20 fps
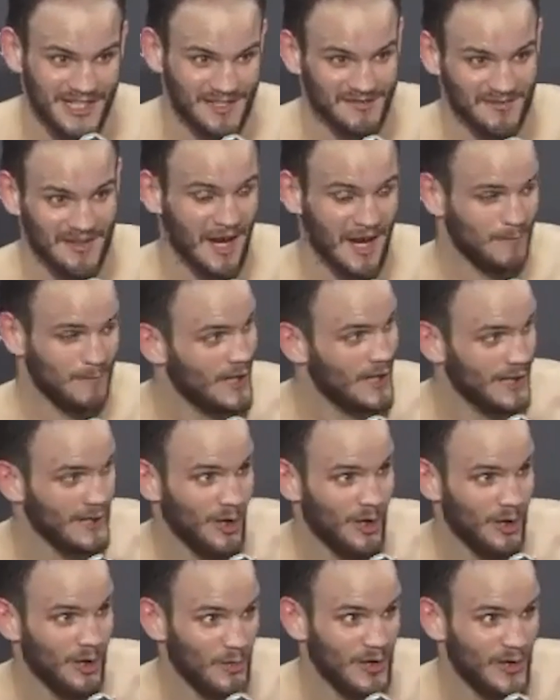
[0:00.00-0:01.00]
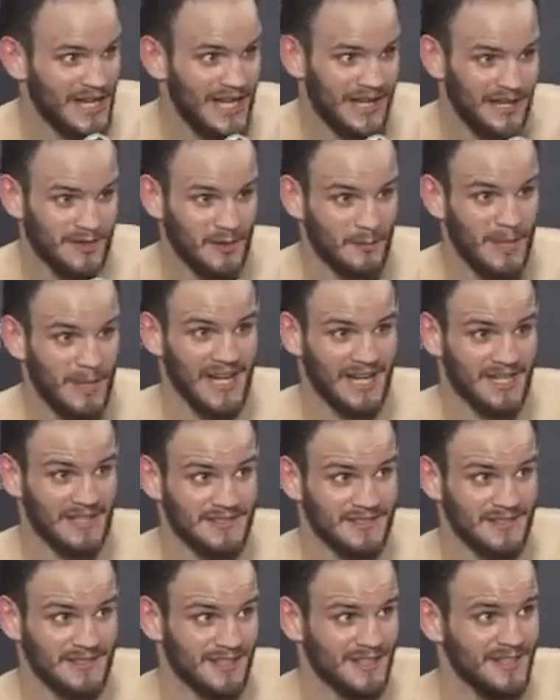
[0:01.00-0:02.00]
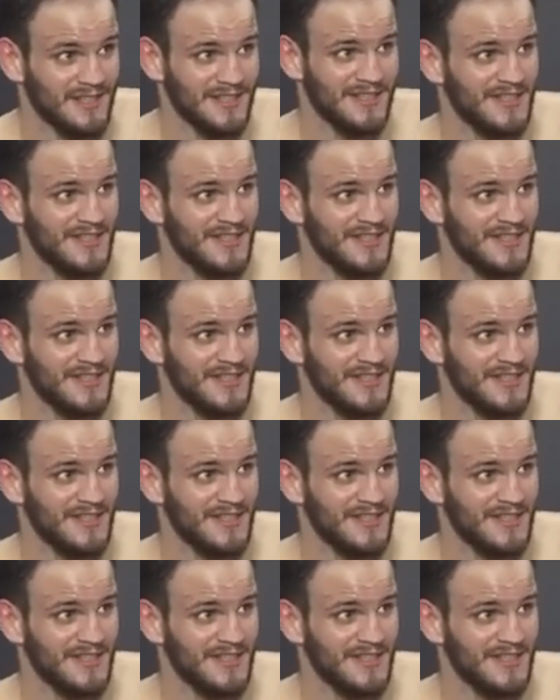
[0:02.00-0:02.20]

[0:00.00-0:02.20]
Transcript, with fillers: it's vibrated all the way out of the bag it's in. And